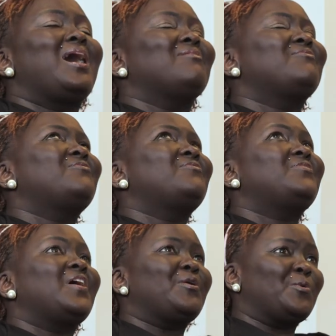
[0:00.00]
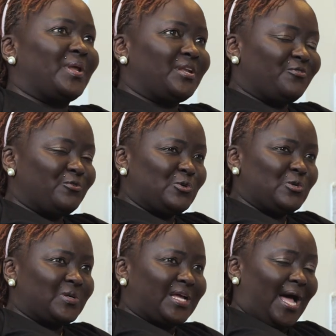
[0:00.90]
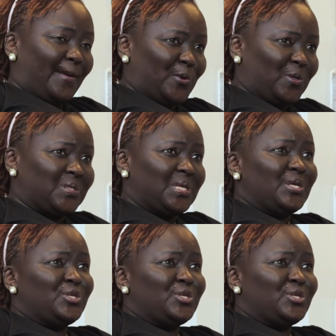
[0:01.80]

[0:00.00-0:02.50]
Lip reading: a very wonderful couple.